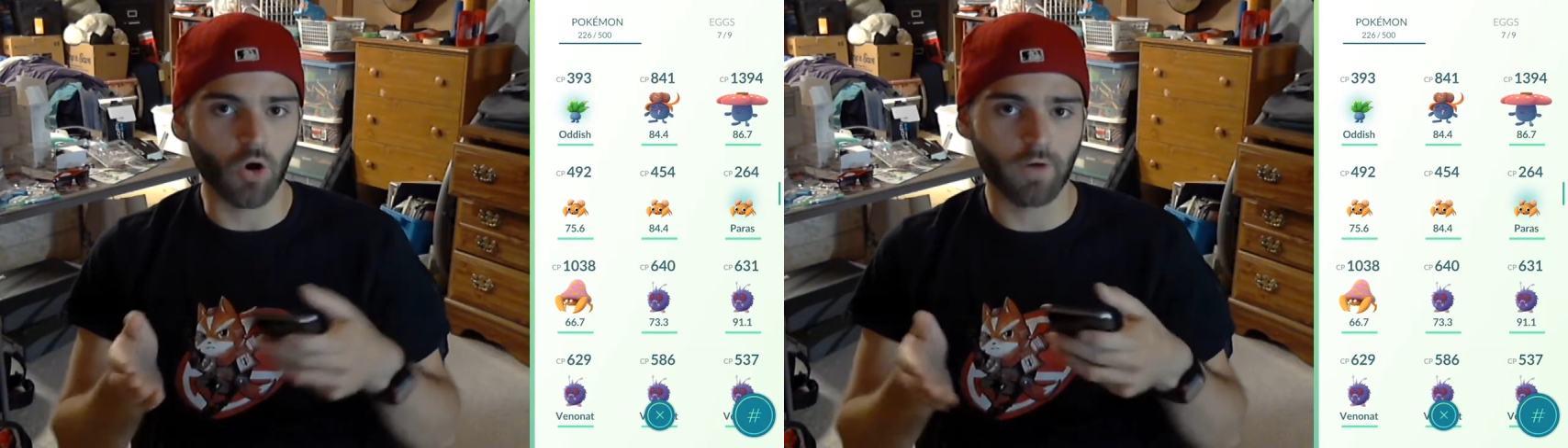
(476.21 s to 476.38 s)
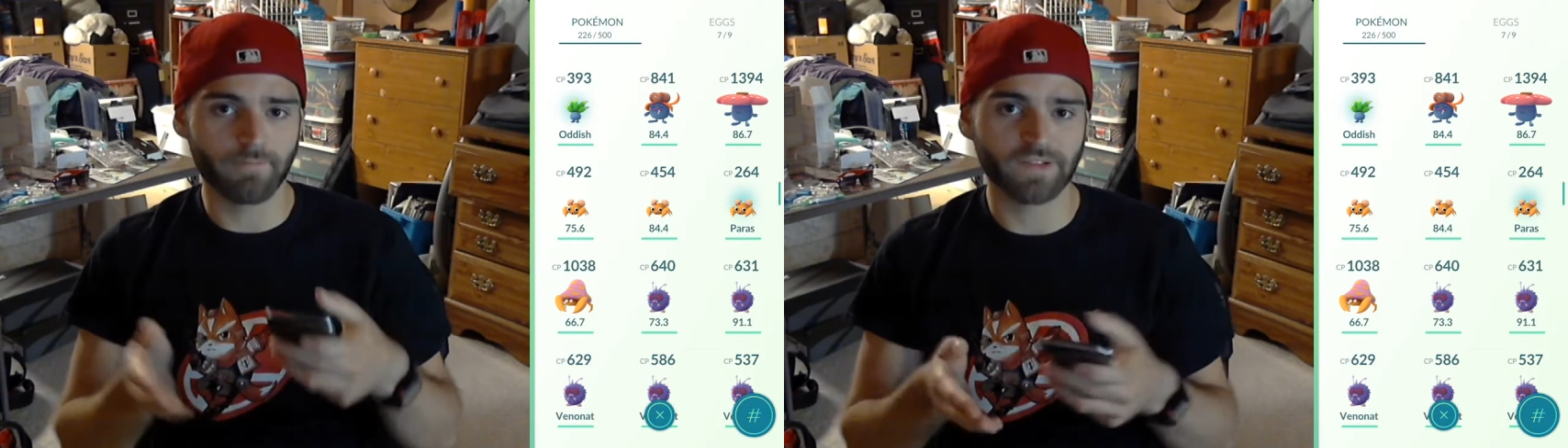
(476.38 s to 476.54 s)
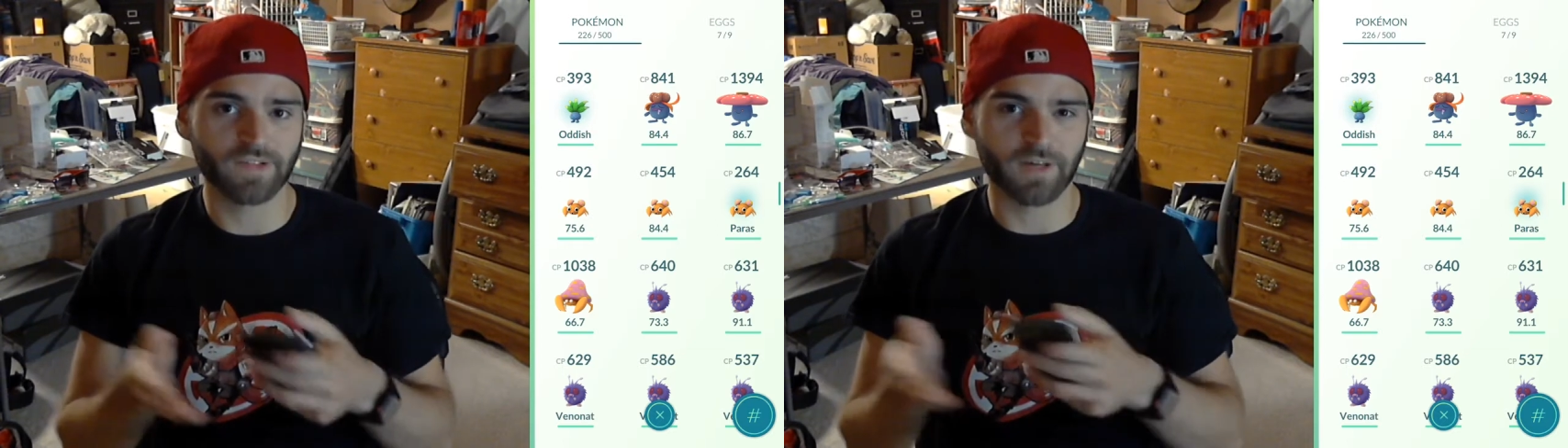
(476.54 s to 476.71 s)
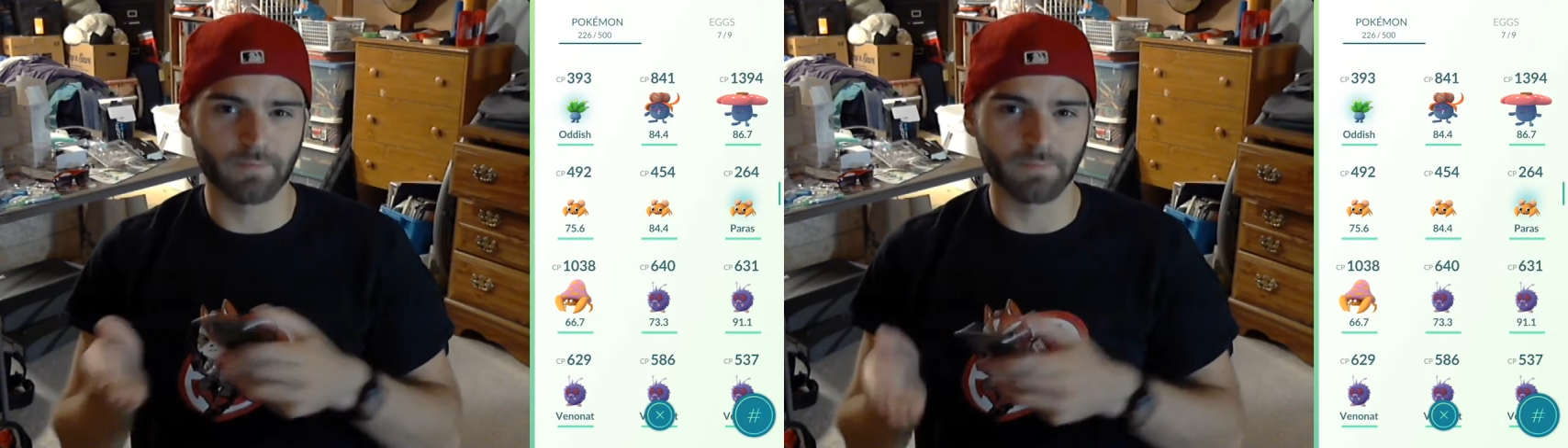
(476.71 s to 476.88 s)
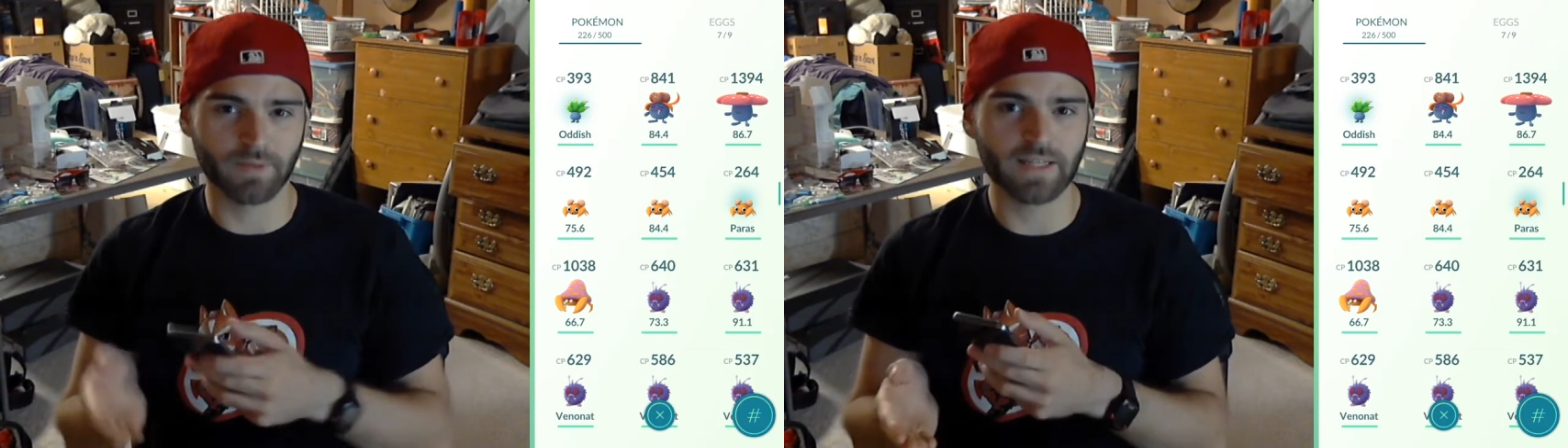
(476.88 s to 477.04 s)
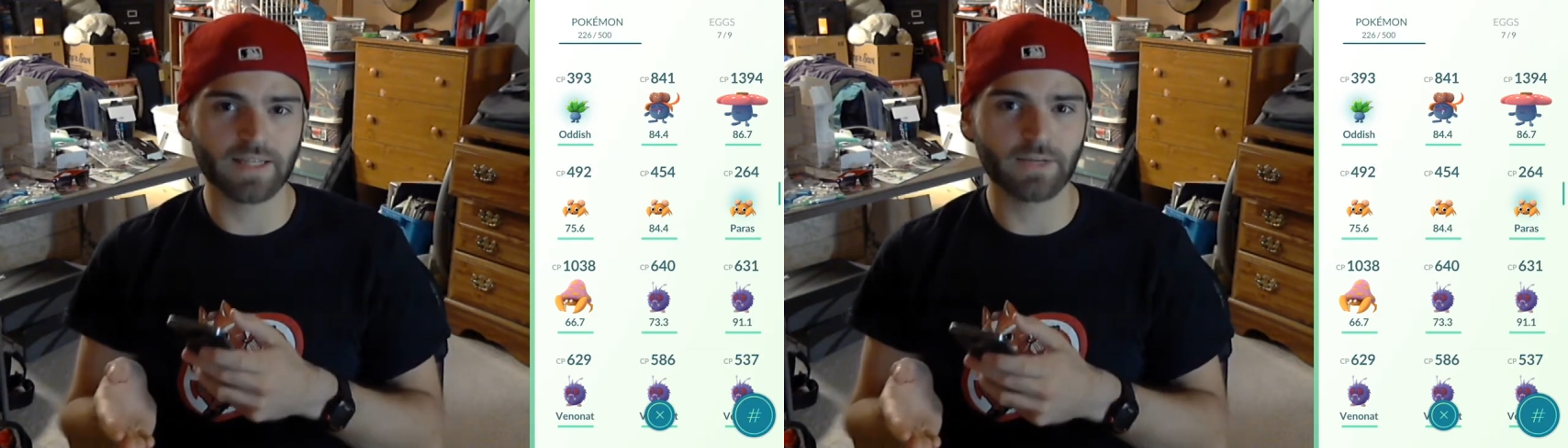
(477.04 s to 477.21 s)
or if it's
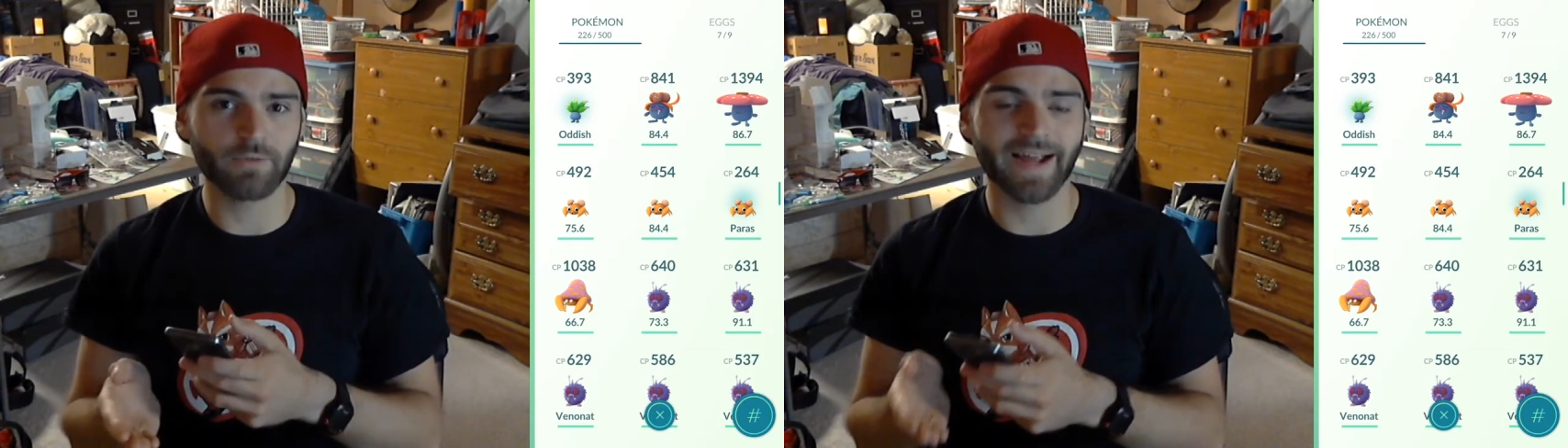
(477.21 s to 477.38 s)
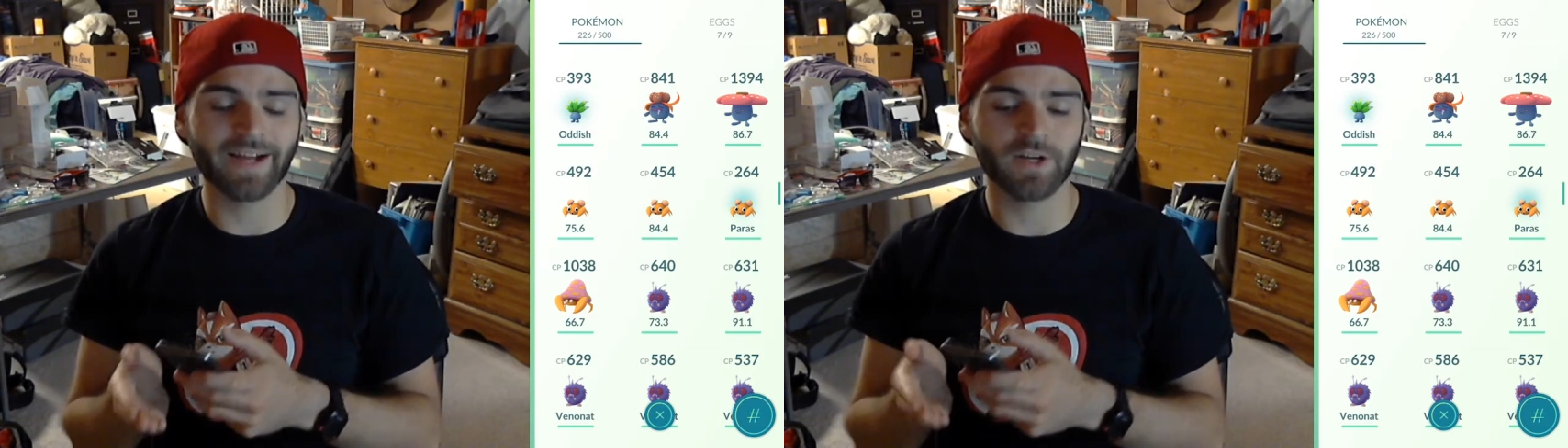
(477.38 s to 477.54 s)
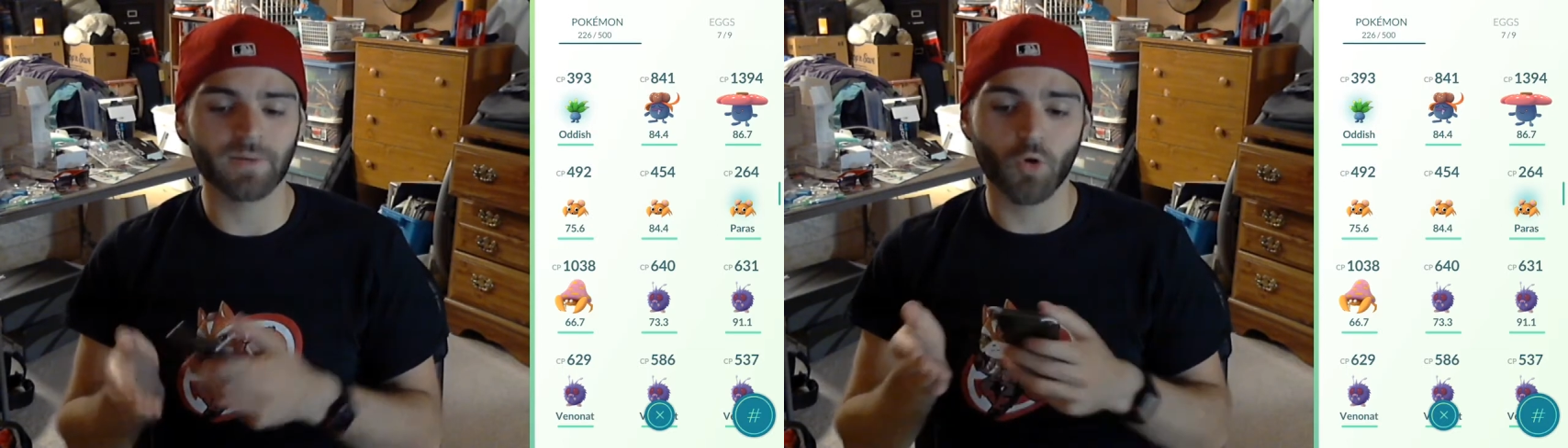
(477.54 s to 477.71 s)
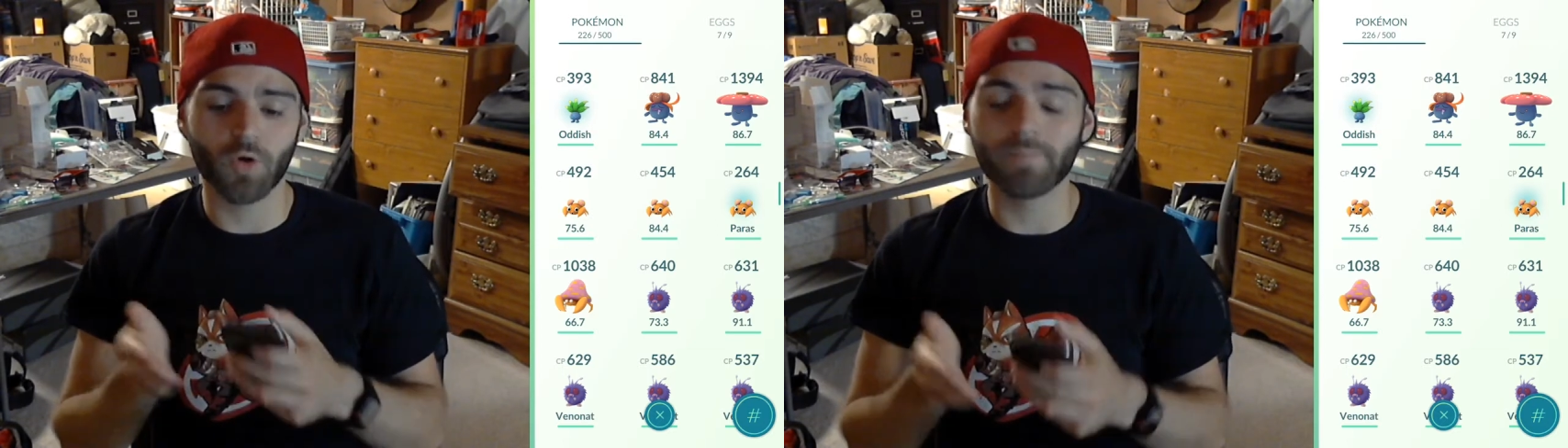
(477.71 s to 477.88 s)
completely random,